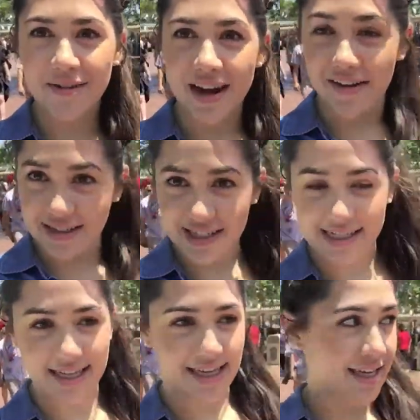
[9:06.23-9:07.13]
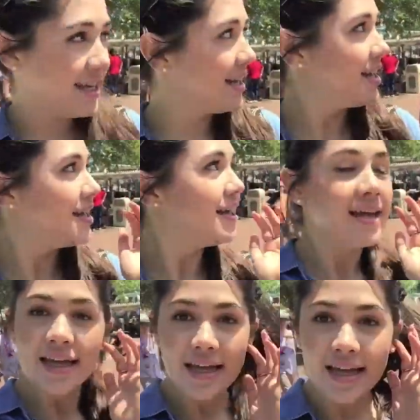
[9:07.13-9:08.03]
We're now in Disneyland.
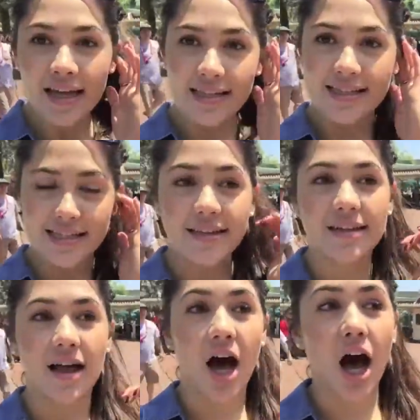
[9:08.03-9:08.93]
It's still...